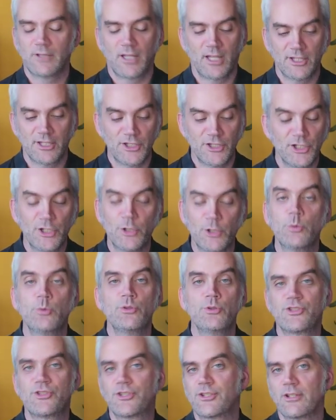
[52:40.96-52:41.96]

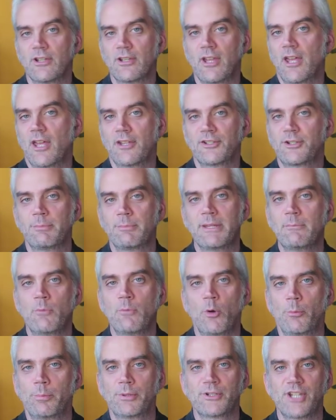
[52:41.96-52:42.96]
use to be
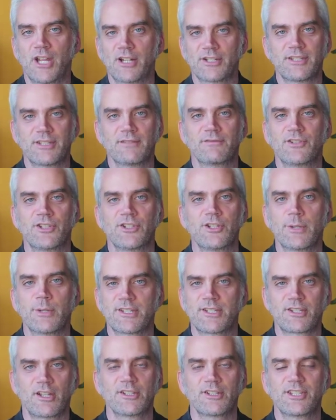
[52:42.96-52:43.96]
more productive, to do
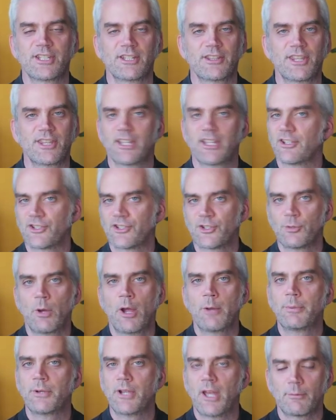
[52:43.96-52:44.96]
exciting things, to
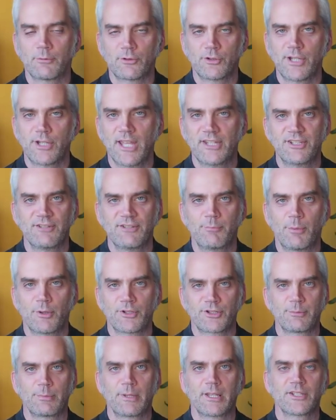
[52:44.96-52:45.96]
open up creative
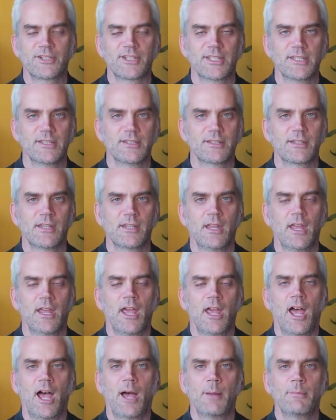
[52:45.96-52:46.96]
possibilities.
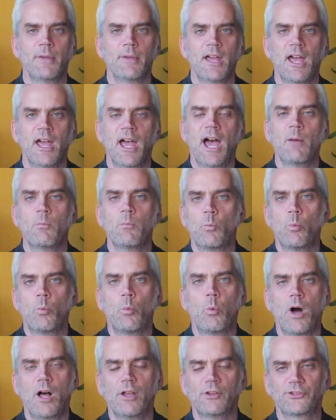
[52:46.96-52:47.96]
And
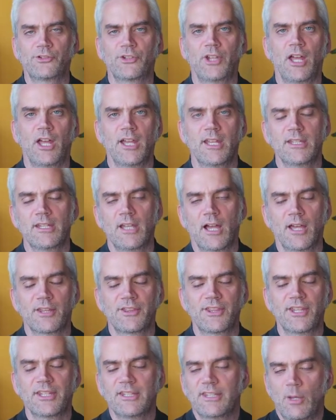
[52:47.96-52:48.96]
whilst I
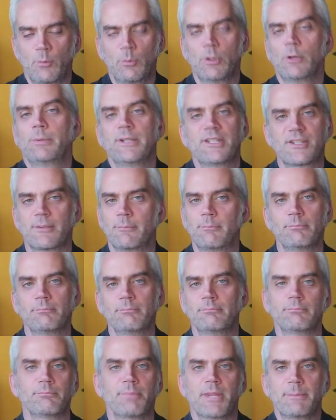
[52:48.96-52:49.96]
think there will be
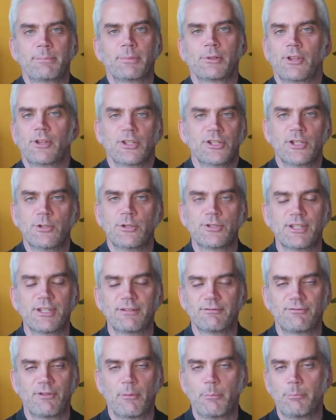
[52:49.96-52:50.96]
some people that use
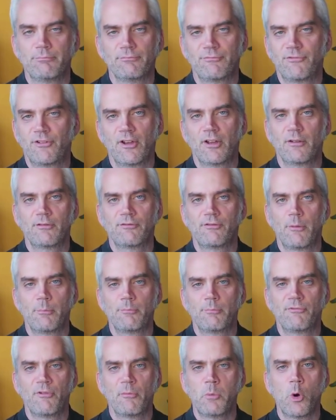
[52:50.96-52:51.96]
it for
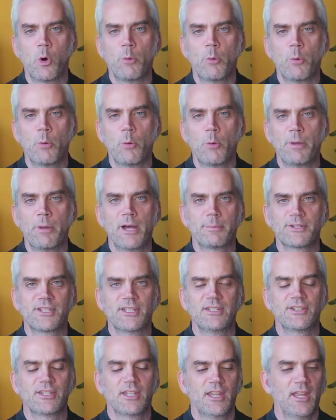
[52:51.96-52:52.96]
poor
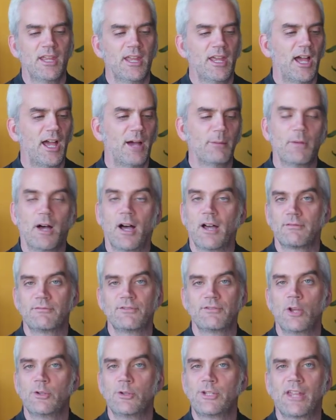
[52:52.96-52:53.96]
purposes, I've
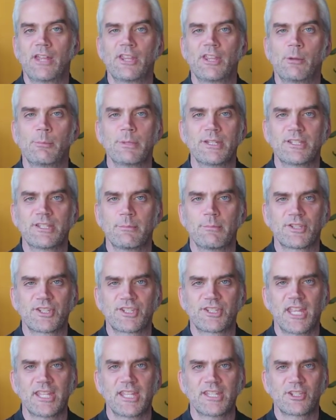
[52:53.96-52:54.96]
no doubt there'll be some
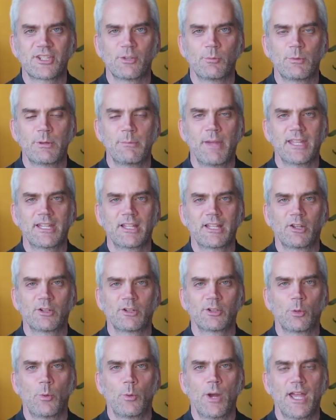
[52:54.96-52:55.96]
mistakes that we make
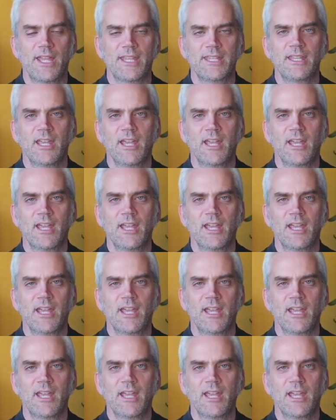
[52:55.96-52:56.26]
along the way.